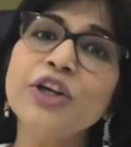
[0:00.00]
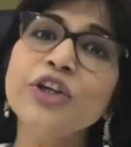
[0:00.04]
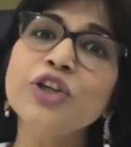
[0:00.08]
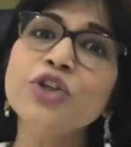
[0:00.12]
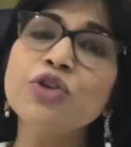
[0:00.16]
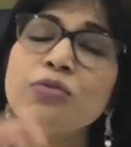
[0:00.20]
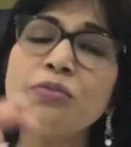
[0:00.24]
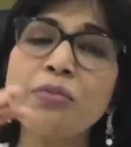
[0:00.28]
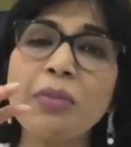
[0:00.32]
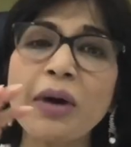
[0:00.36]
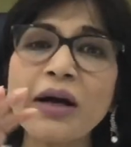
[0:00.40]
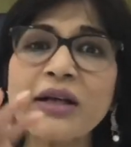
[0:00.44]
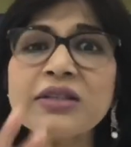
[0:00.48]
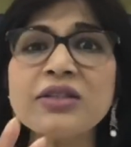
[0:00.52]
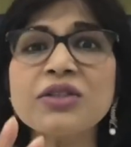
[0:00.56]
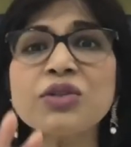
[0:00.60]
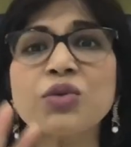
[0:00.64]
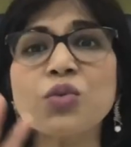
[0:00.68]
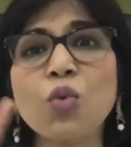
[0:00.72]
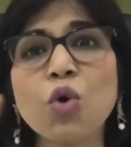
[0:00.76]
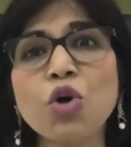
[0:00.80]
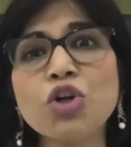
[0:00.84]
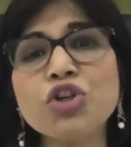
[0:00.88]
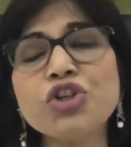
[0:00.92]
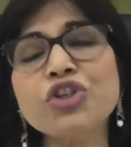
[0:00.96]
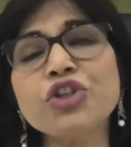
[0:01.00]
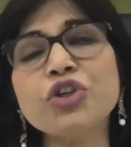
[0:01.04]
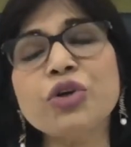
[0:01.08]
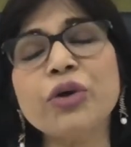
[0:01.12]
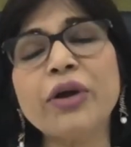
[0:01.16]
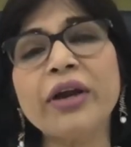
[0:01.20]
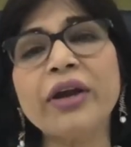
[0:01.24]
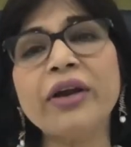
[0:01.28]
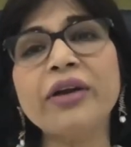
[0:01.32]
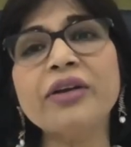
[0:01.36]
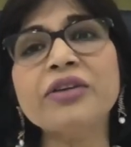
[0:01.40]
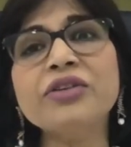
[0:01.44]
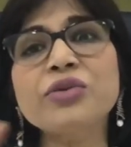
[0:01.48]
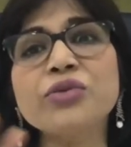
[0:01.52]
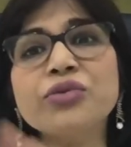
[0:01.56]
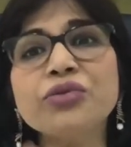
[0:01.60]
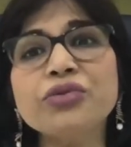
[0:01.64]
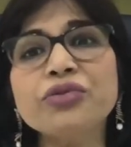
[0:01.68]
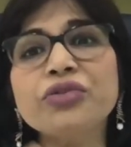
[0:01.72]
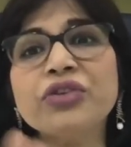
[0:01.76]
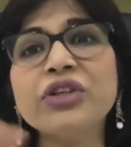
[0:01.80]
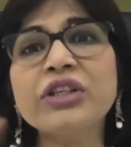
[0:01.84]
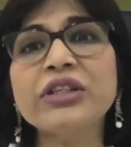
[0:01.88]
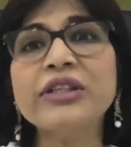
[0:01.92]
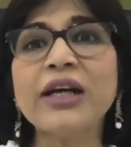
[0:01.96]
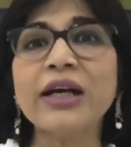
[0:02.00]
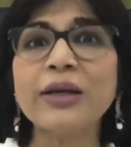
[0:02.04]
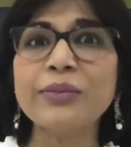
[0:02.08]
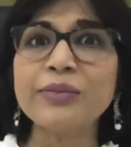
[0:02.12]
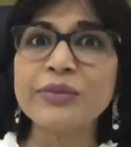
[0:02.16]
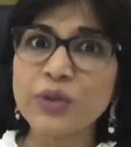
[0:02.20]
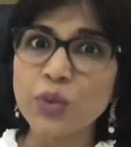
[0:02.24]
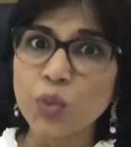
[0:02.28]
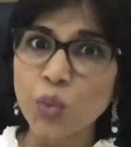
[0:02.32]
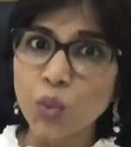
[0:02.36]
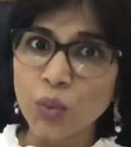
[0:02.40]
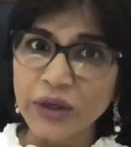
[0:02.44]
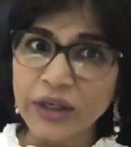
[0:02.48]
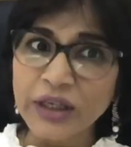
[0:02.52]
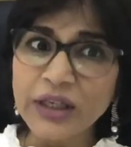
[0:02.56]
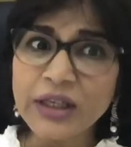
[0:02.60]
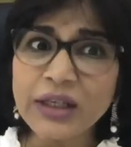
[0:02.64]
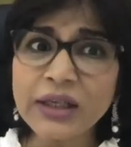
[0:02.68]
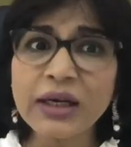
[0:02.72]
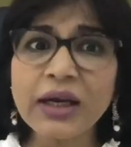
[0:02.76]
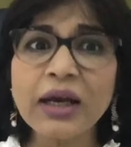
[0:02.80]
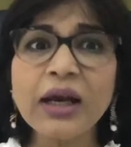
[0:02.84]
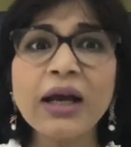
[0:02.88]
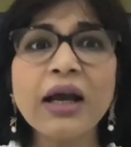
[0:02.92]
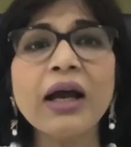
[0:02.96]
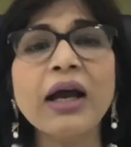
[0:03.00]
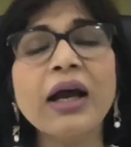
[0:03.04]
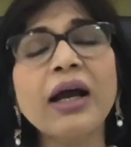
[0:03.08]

You must wash your hair 2 to 3 times a week,